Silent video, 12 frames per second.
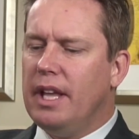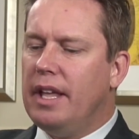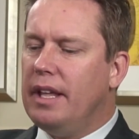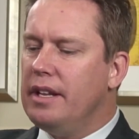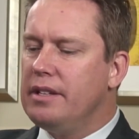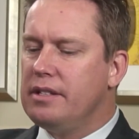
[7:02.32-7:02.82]

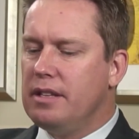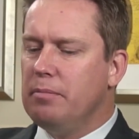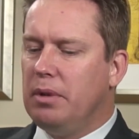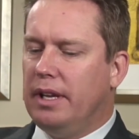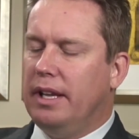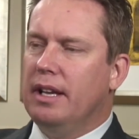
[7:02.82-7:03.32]
And it's
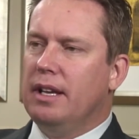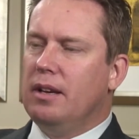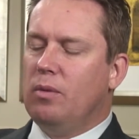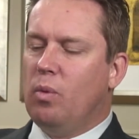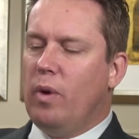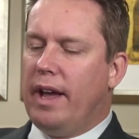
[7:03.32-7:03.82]
simply
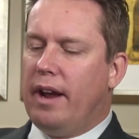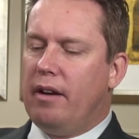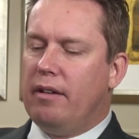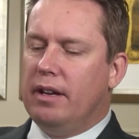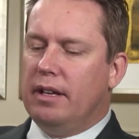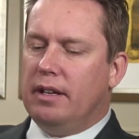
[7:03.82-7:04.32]

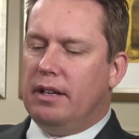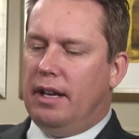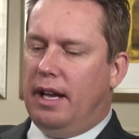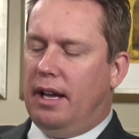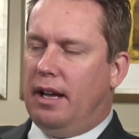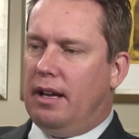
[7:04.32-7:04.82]
where
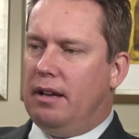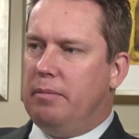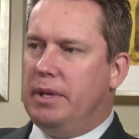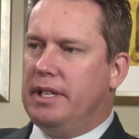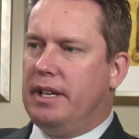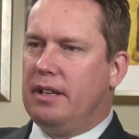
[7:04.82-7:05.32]

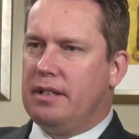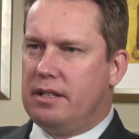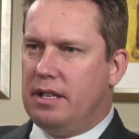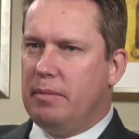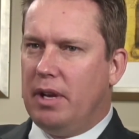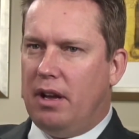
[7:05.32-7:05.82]
particular
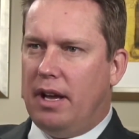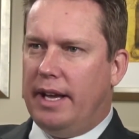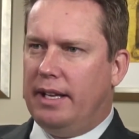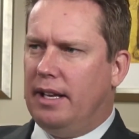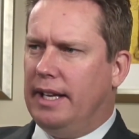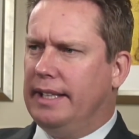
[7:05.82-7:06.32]

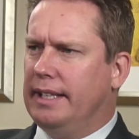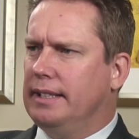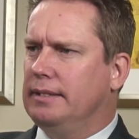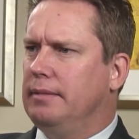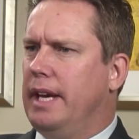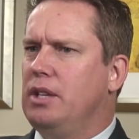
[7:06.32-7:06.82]
stimuli like
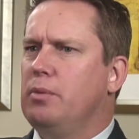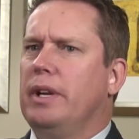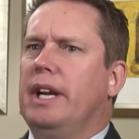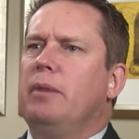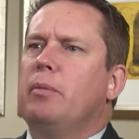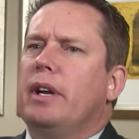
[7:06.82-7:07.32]

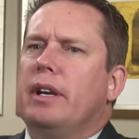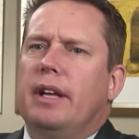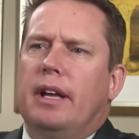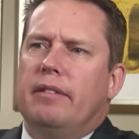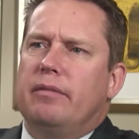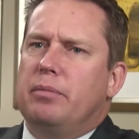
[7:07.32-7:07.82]
H1N1
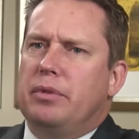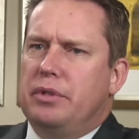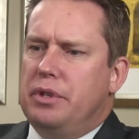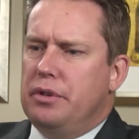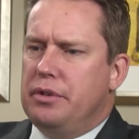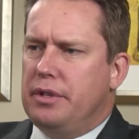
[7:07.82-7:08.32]
have
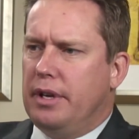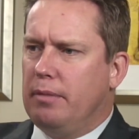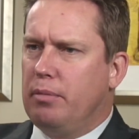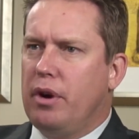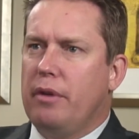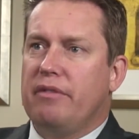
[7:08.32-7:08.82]
produced
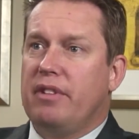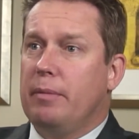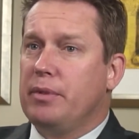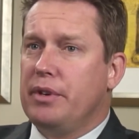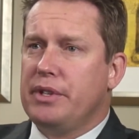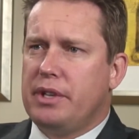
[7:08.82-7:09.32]

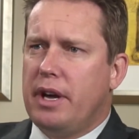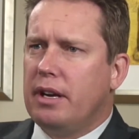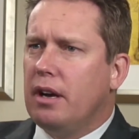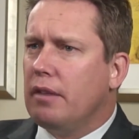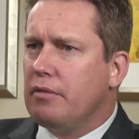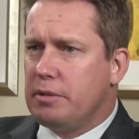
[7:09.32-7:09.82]
pro-inflammatory
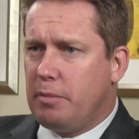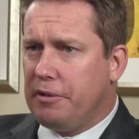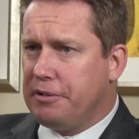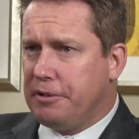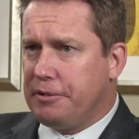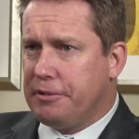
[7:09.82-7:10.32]
cytokine
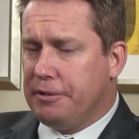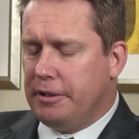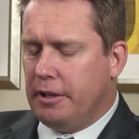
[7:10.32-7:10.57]
responses.